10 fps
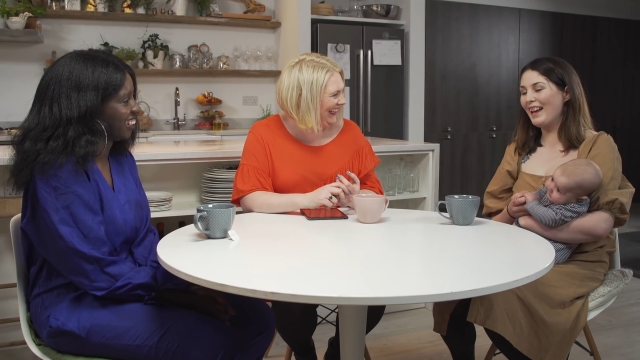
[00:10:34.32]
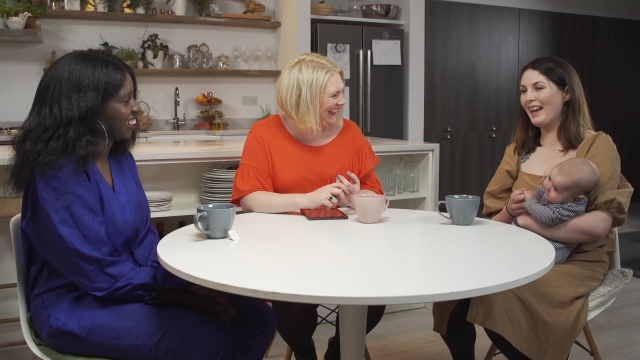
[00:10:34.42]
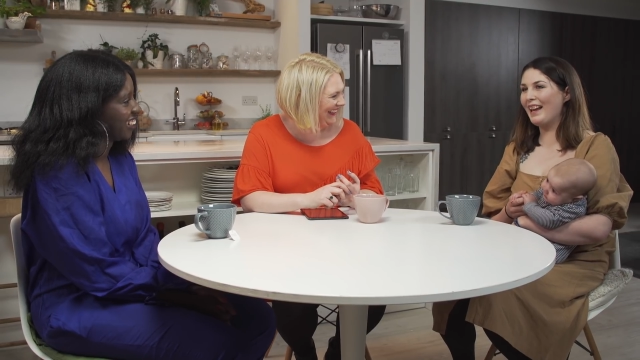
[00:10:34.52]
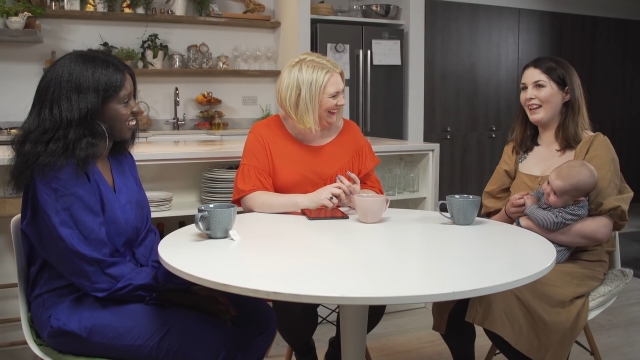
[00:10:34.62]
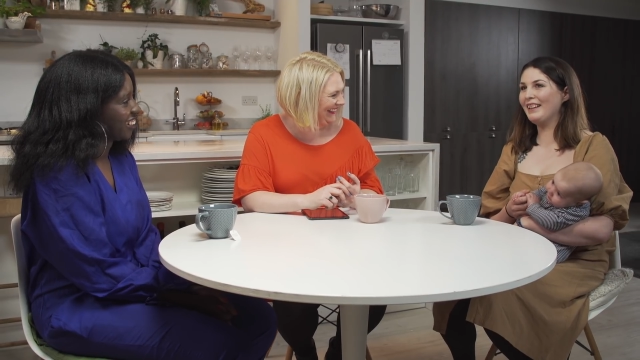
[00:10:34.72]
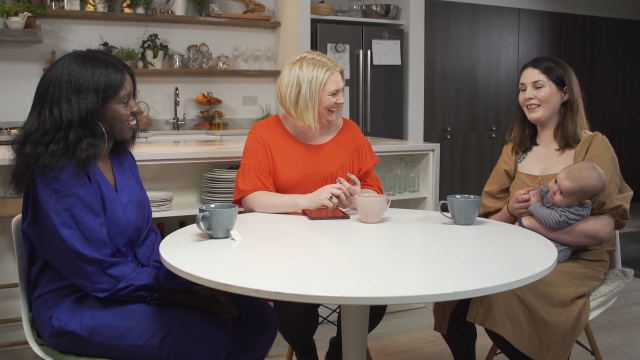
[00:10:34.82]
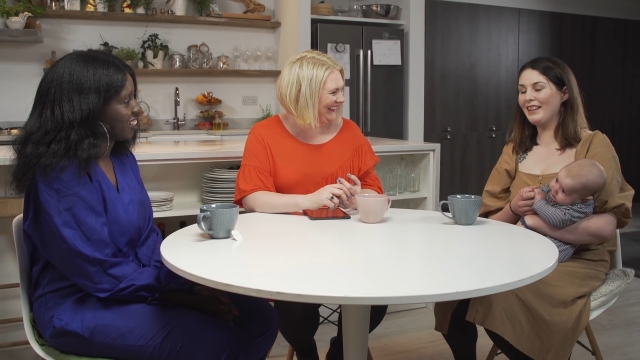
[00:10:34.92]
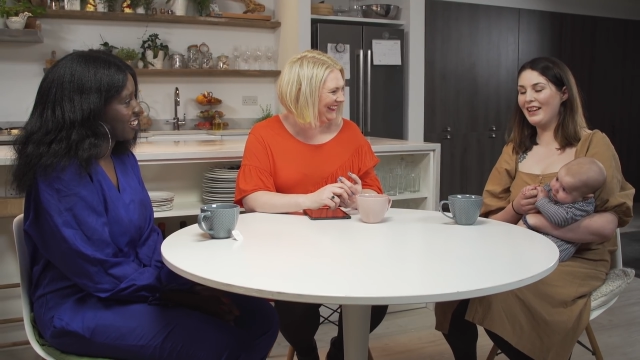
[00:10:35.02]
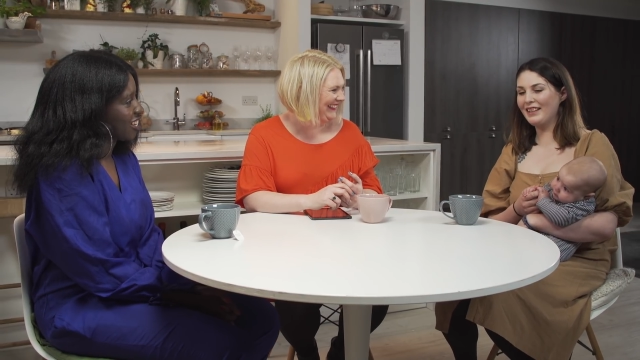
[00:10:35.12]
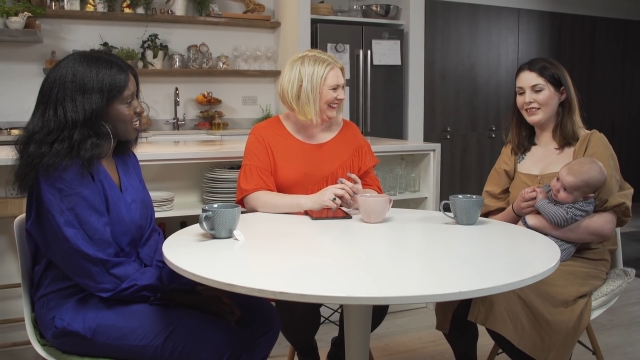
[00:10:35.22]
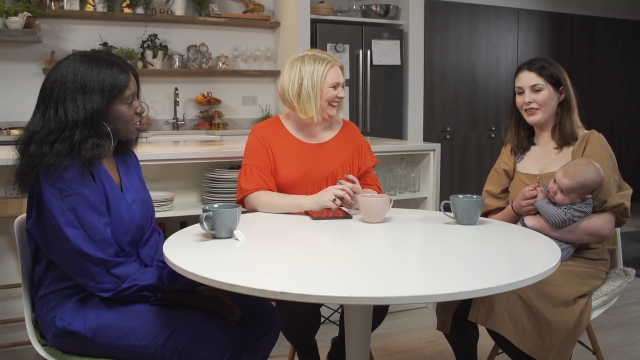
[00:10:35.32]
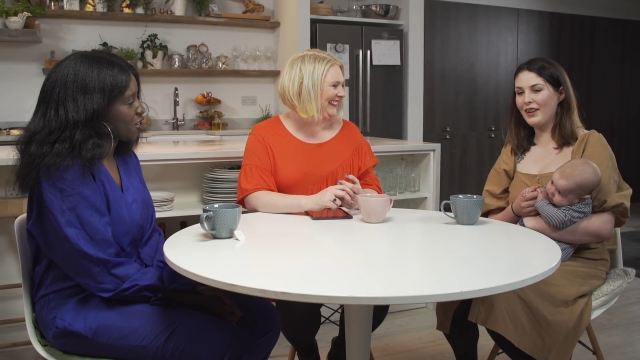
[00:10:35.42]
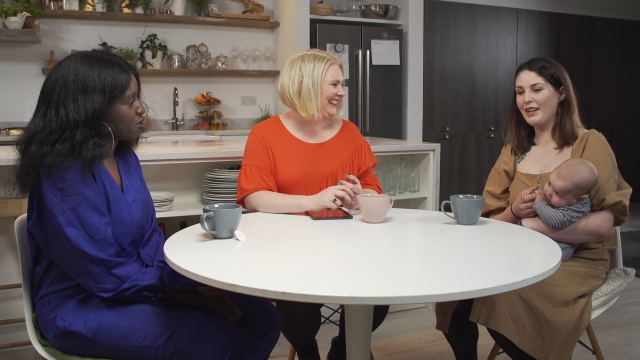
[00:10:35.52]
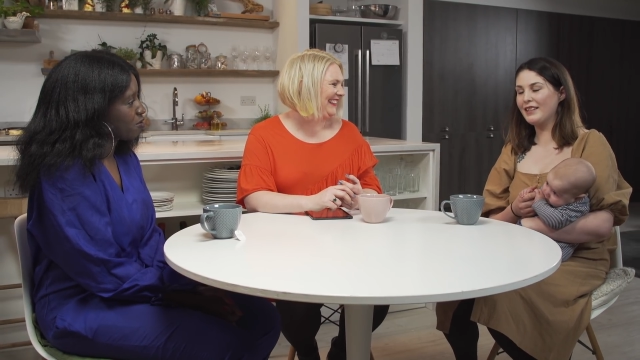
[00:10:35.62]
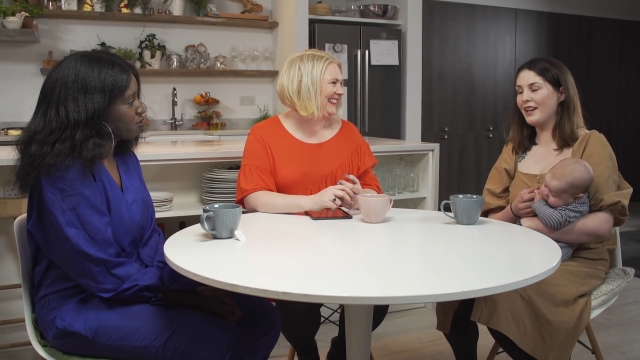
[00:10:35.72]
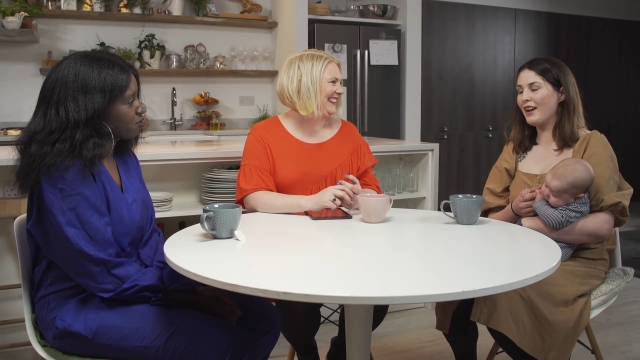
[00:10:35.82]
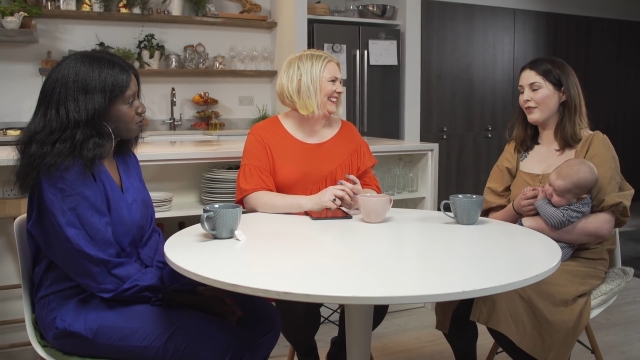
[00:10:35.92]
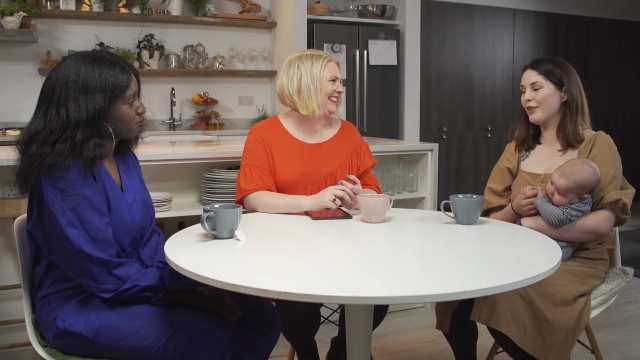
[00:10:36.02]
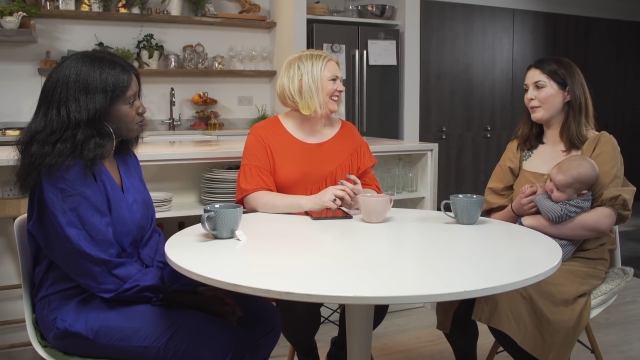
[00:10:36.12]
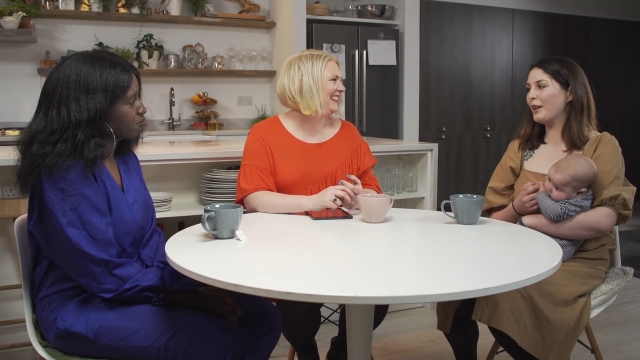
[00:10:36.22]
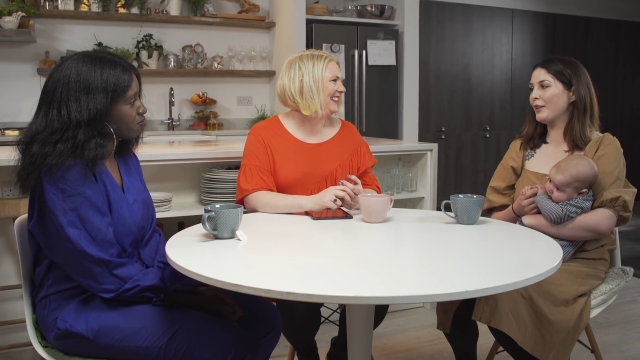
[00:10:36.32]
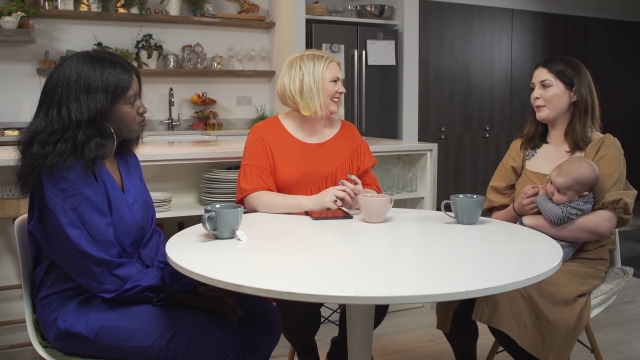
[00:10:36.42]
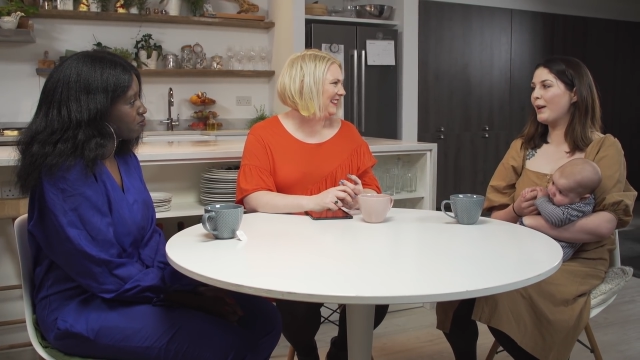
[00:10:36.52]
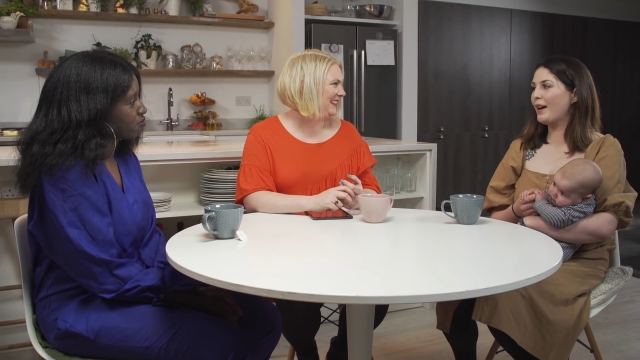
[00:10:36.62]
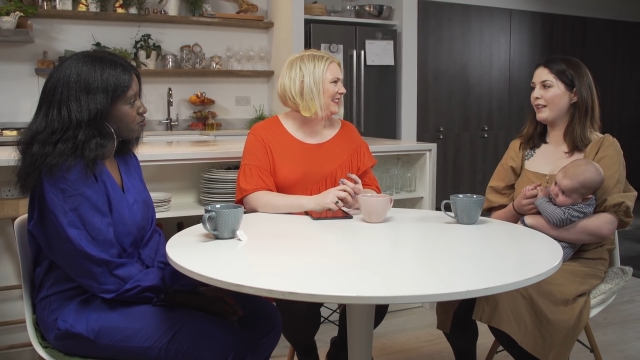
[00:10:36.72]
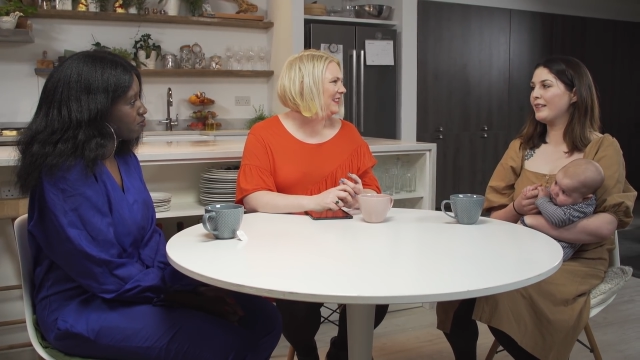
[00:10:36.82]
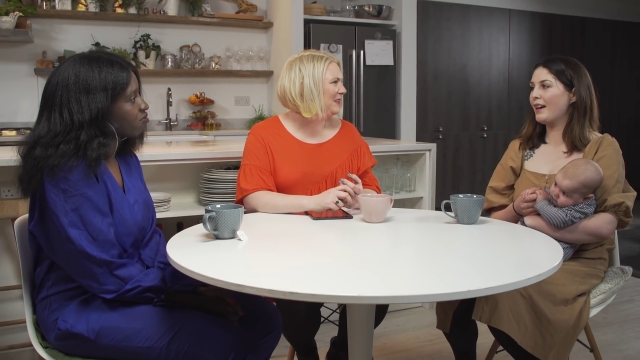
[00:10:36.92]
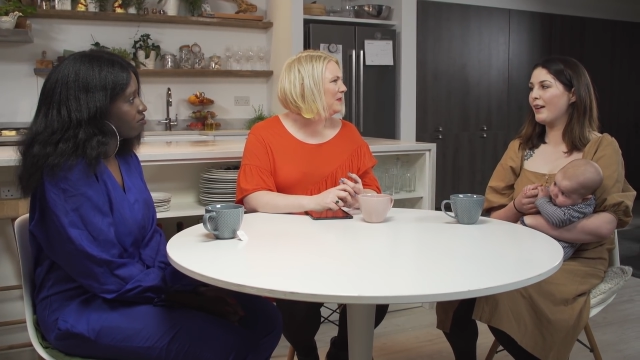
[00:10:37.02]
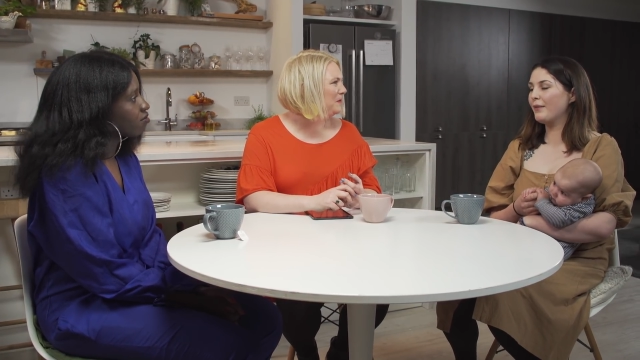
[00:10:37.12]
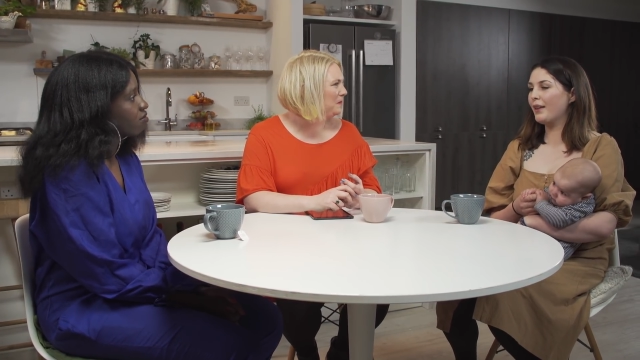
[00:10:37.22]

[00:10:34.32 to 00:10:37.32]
Speaker 1: Yeah, no, it's great to have them close by and to have